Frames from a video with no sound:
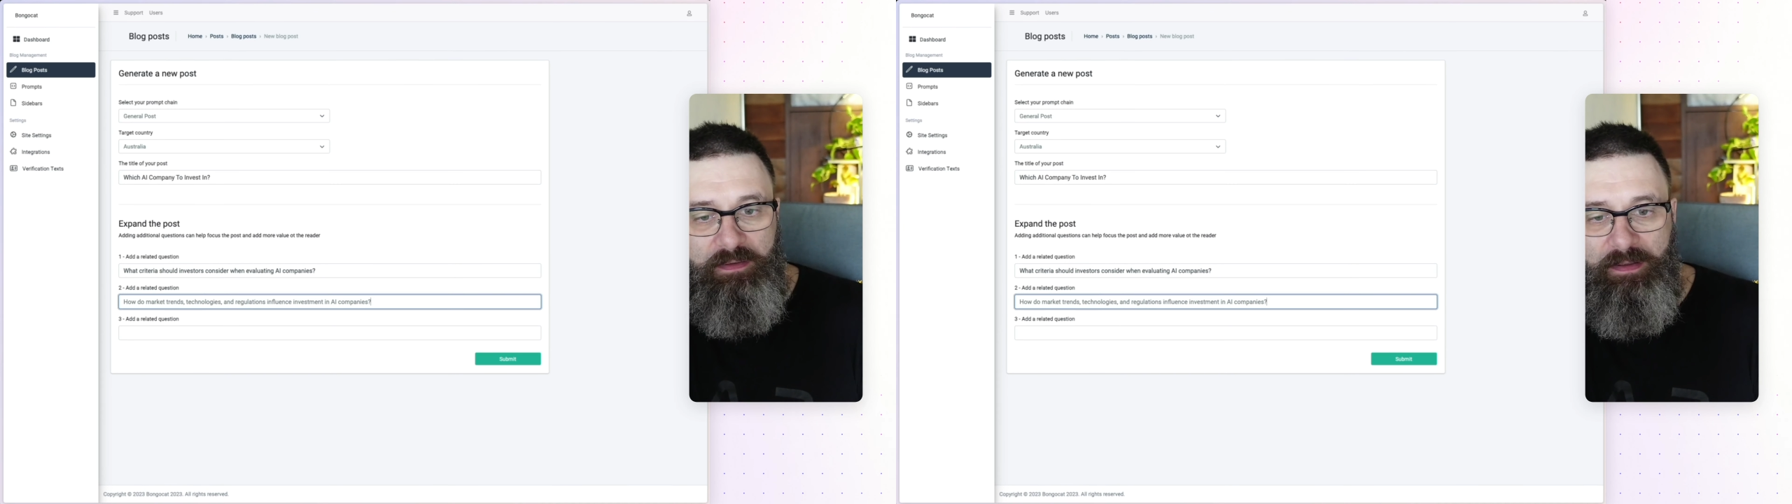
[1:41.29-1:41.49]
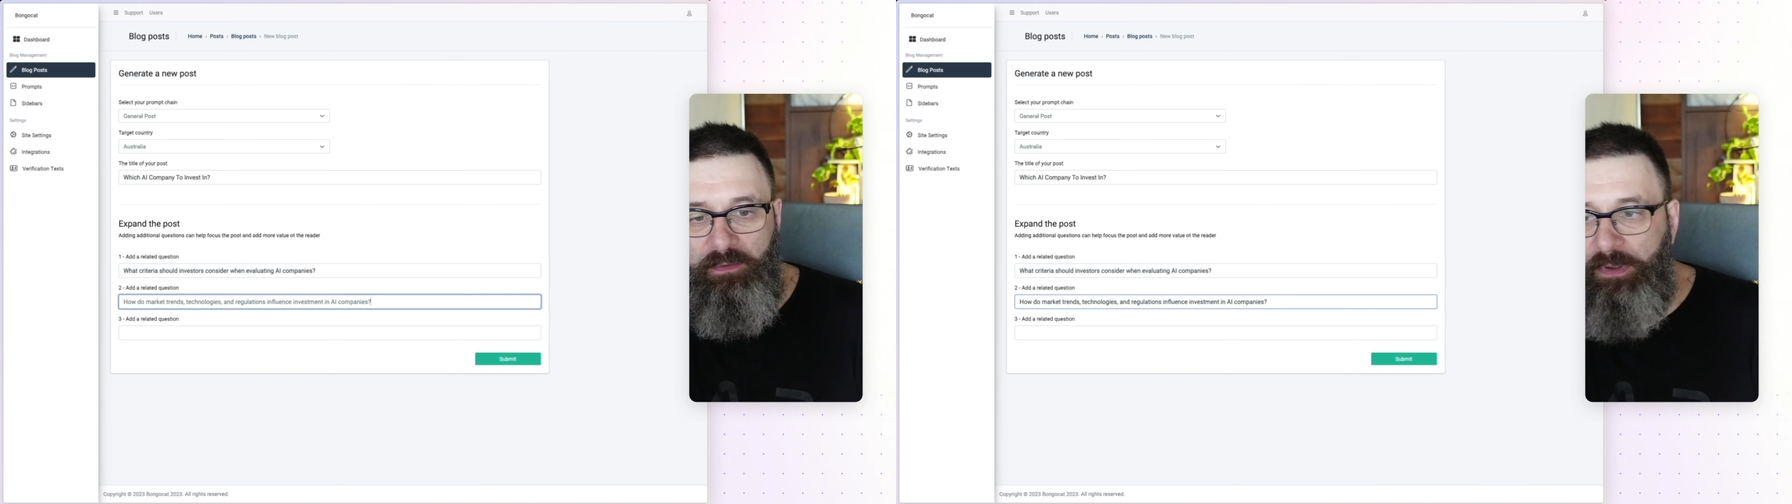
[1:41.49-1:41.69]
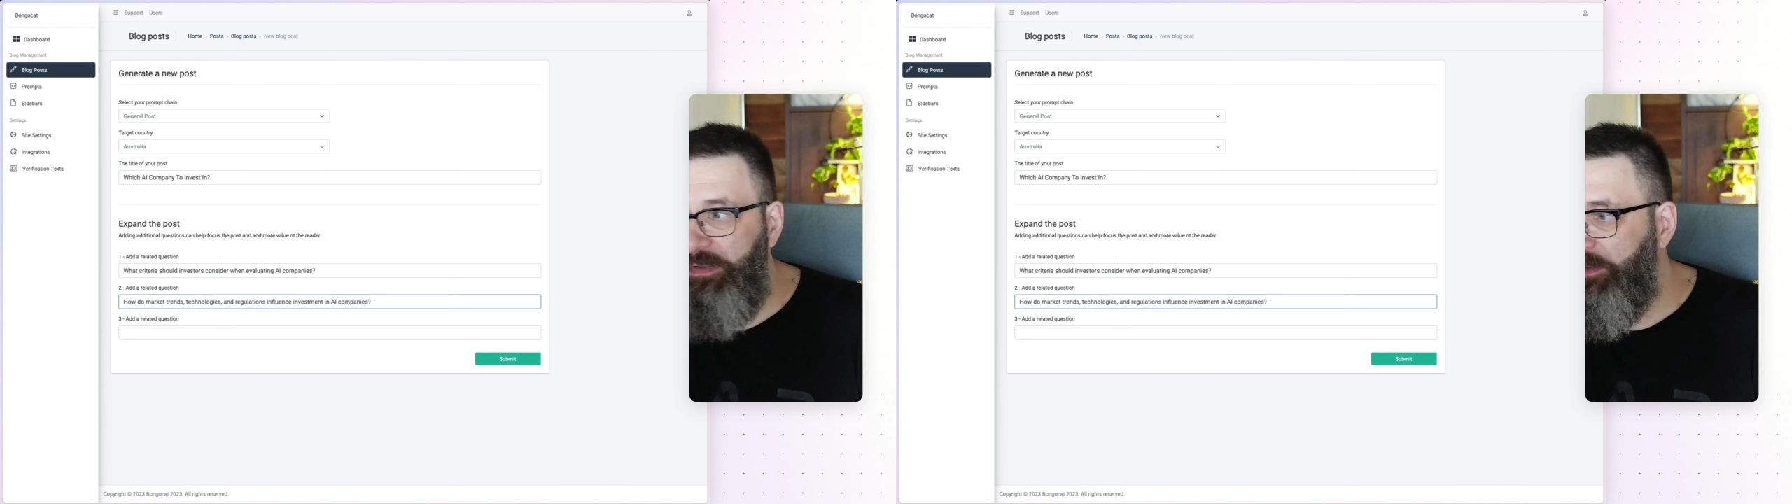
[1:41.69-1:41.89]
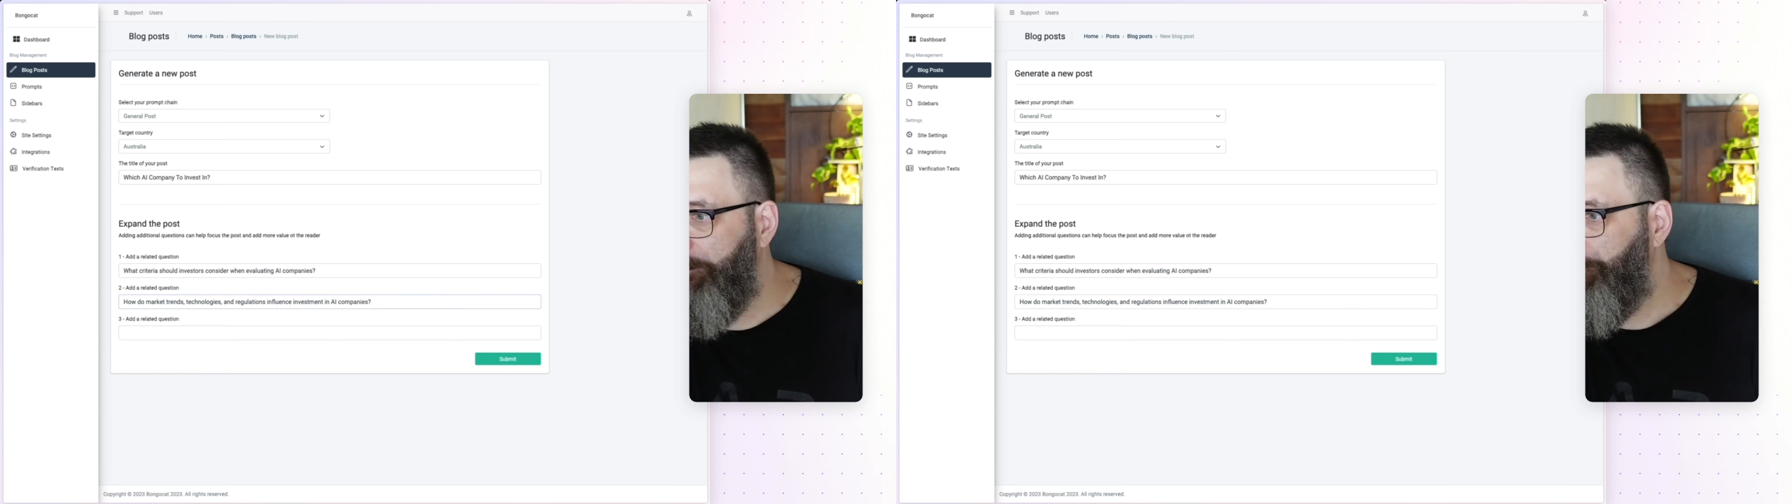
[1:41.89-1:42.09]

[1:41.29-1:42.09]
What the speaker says: Now, the reason